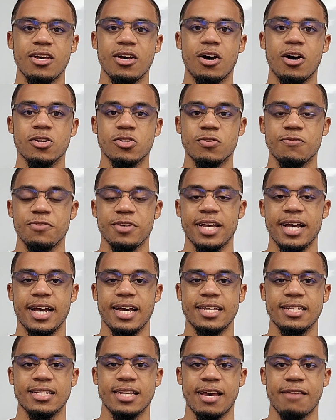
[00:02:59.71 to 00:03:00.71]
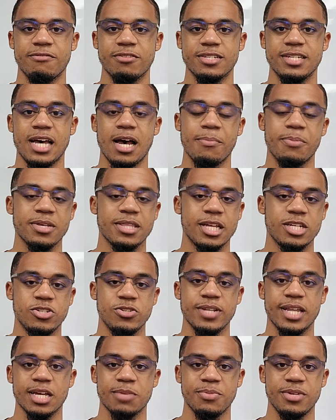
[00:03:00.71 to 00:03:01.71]
Also, if you guys have a topic
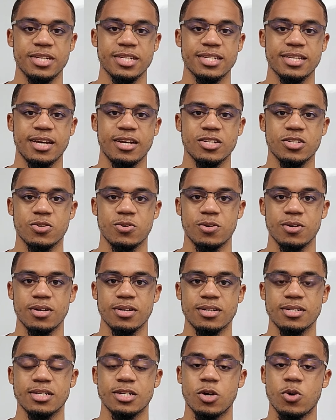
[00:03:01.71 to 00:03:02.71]
you'd like me to discuss or